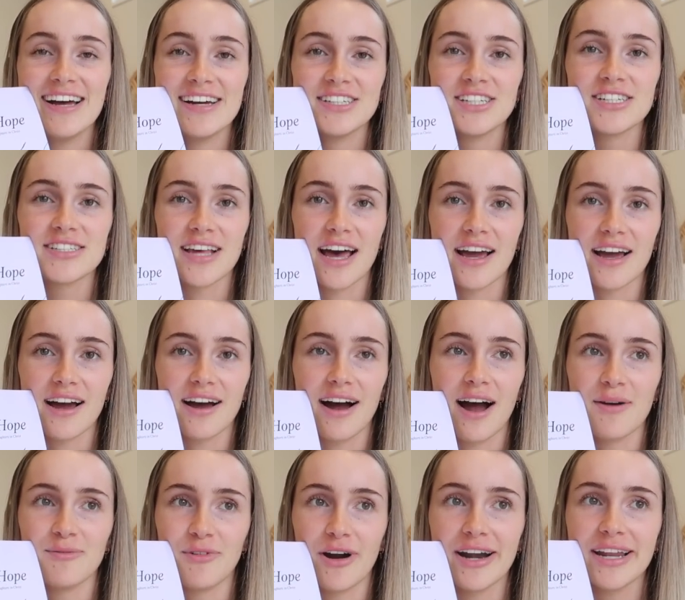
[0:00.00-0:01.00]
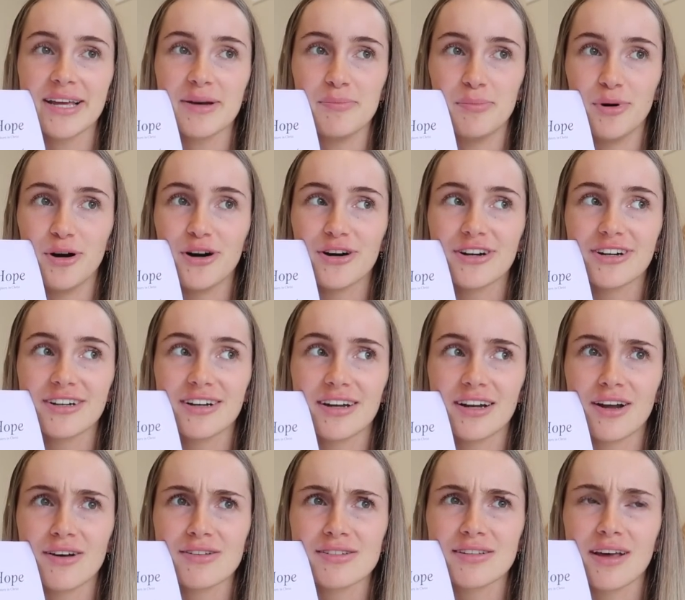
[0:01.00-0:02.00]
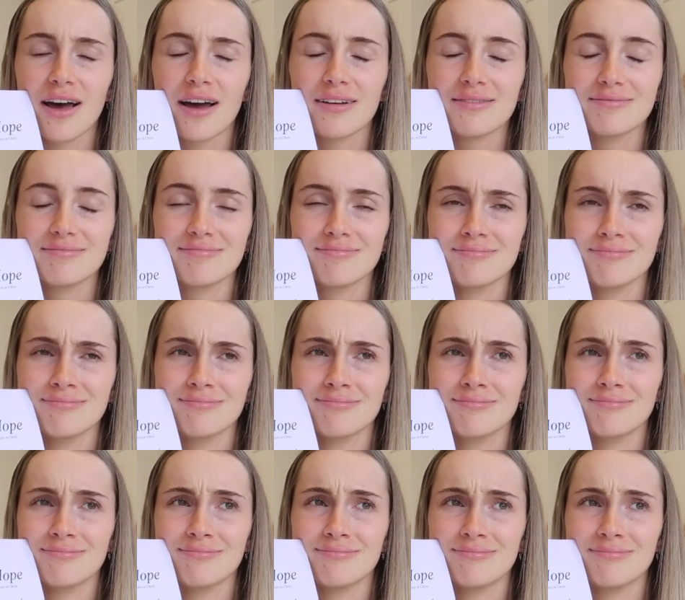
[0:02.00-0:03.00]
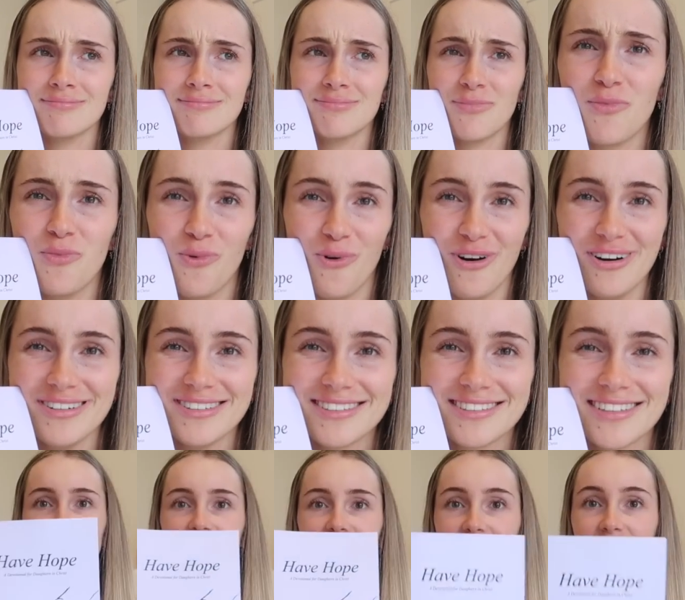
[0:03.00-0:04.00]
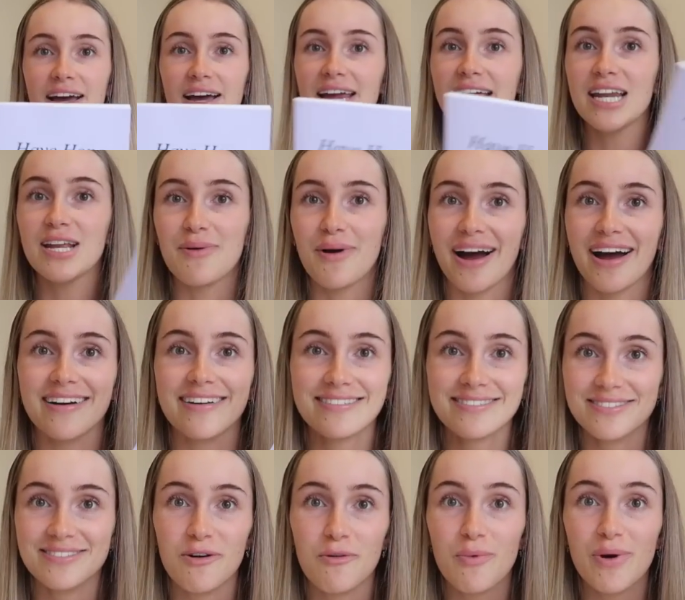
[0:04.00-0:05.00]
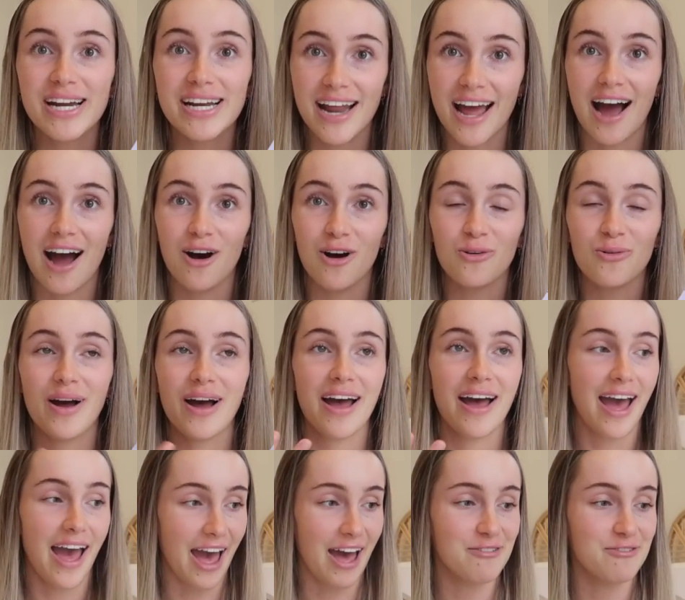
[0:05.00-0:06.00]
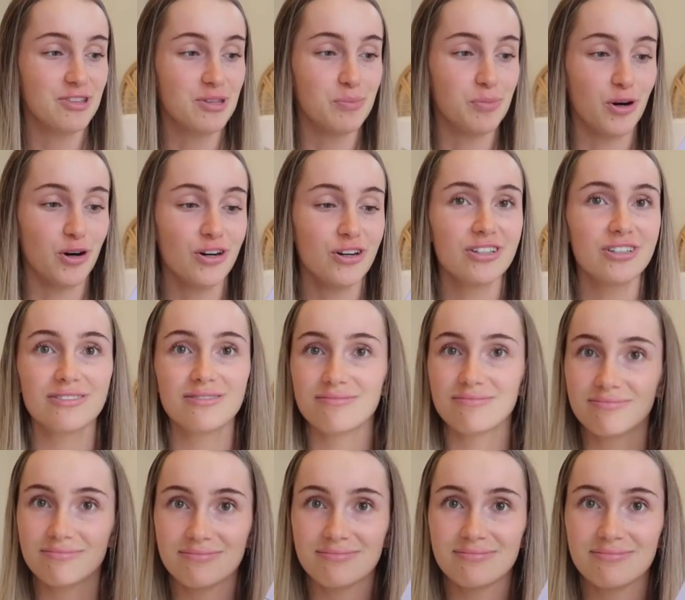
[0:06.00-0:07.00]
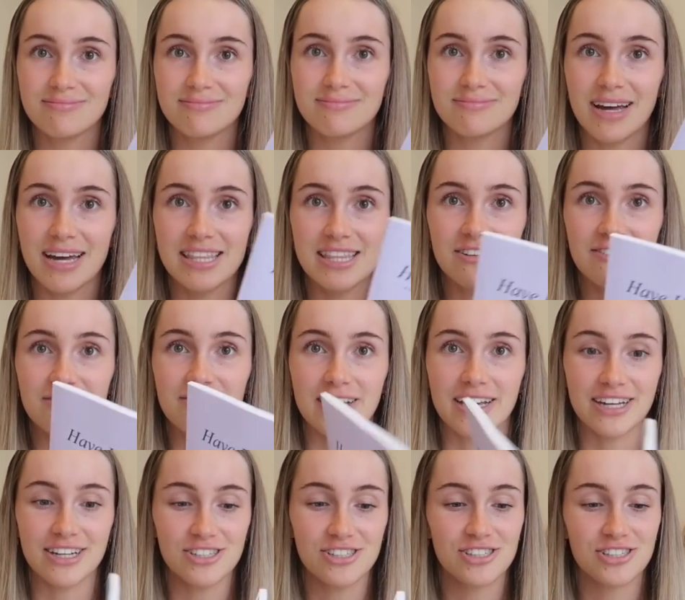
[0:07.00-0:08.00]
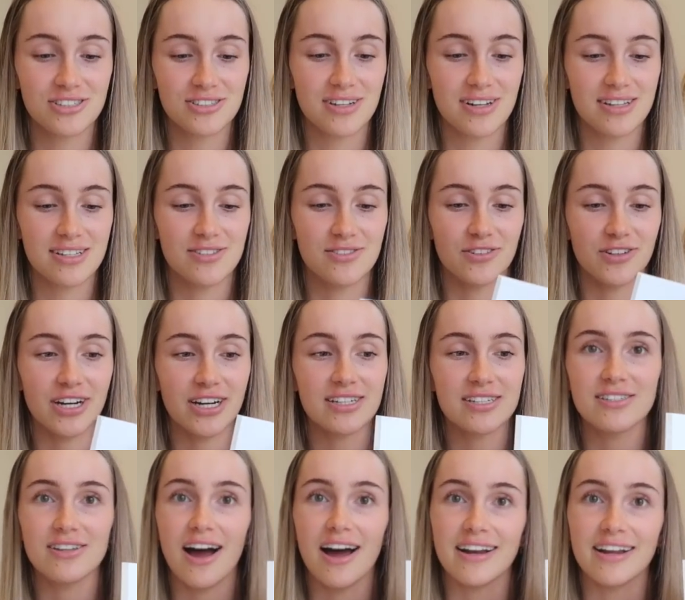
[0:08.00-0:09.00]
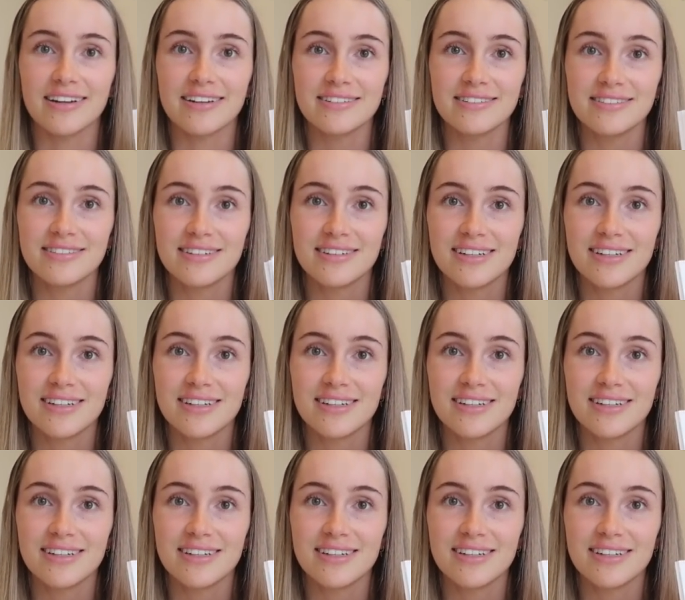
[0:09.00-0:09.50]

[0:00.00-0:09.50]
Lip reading: She's like, I'm writing a book. And I was like, what? Yeah, anyway, we now have the book in the flesh. It's very exciting.